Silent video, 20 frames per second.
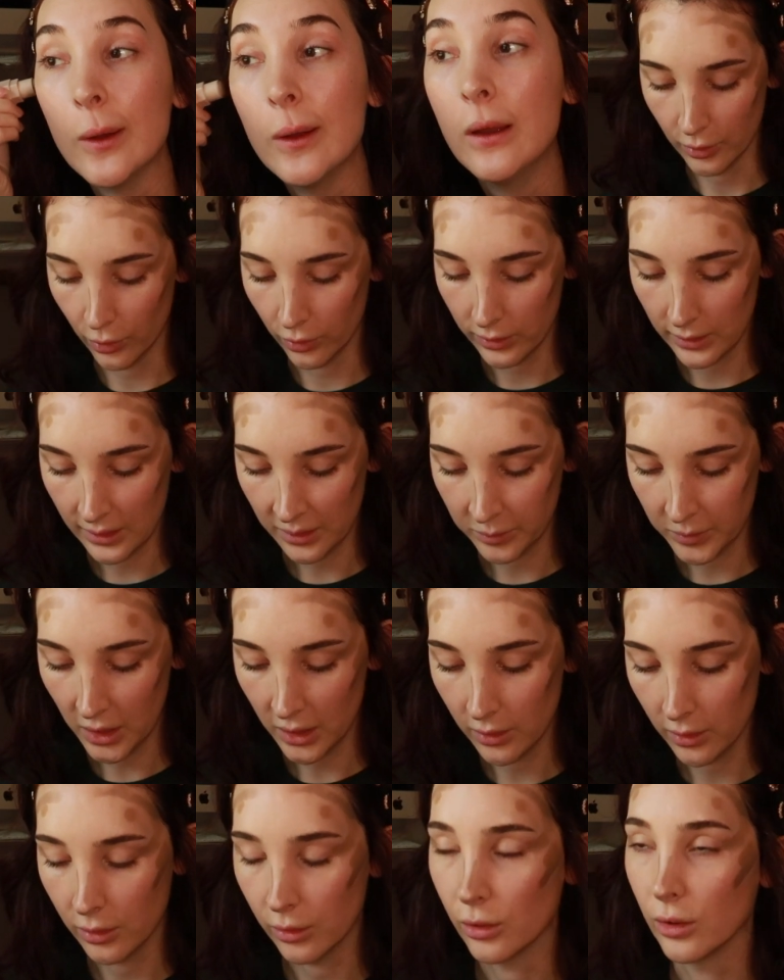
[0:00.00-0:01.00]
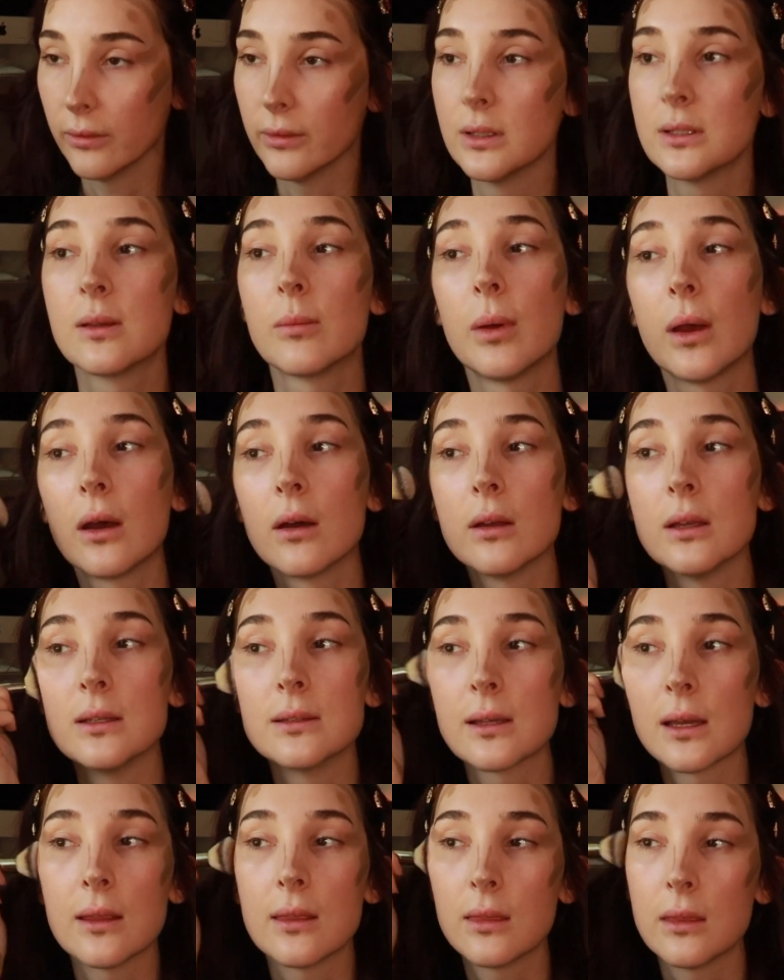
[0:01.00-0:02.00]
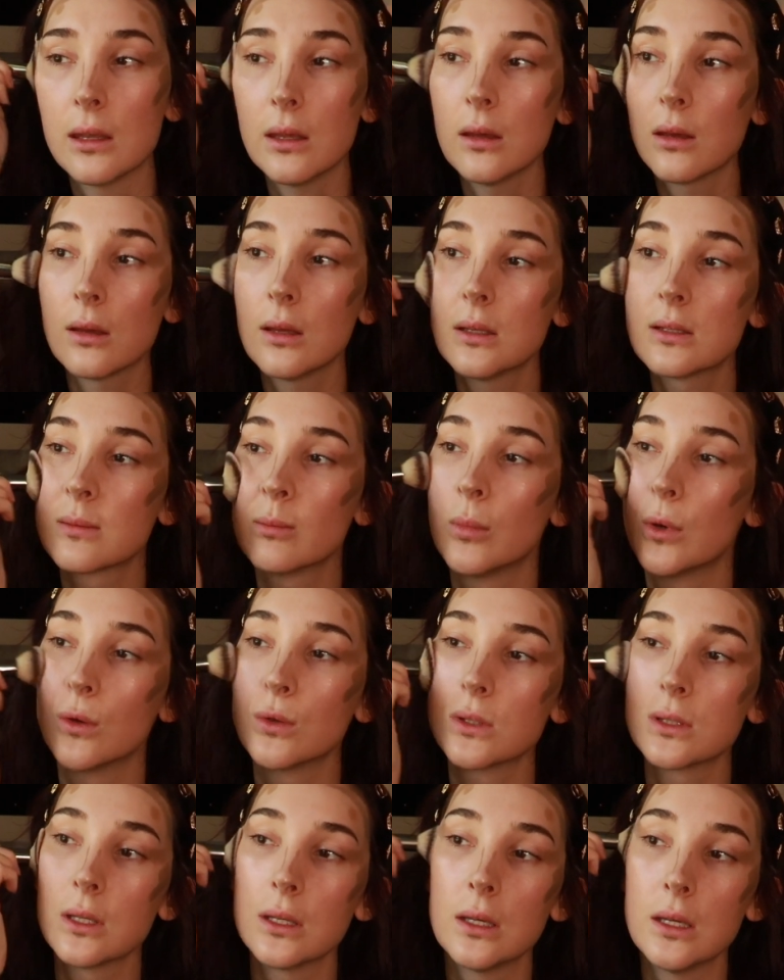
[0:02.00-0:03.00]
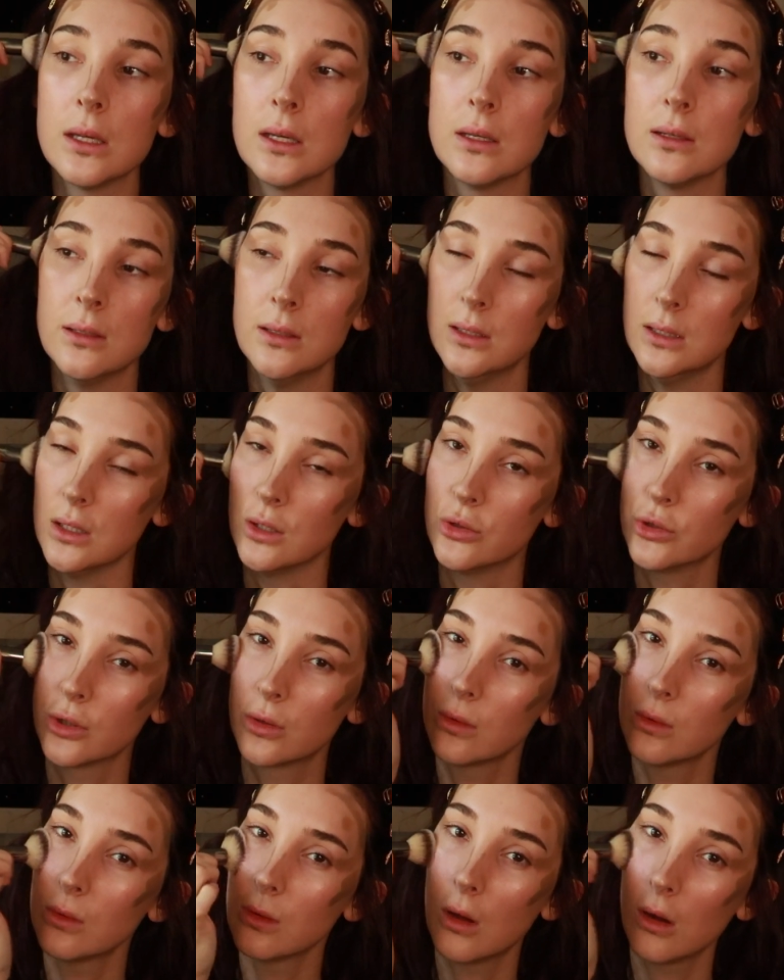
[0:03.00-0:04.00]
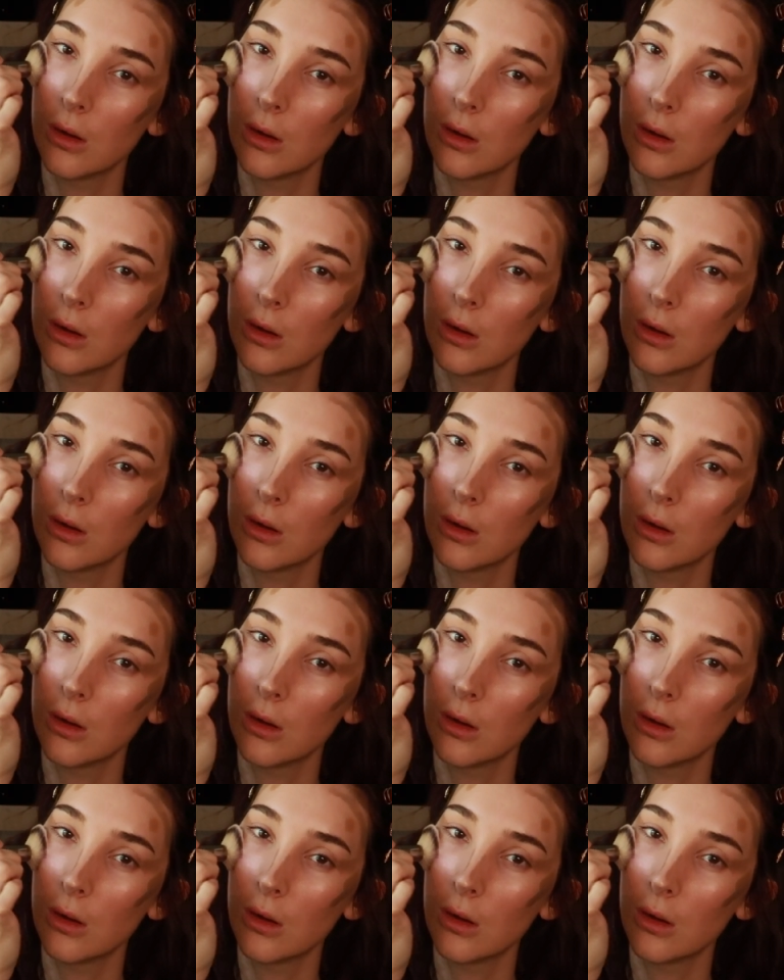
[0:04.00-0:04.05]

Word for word: The only thing I'm kind of nervous about is I think it's mostly digital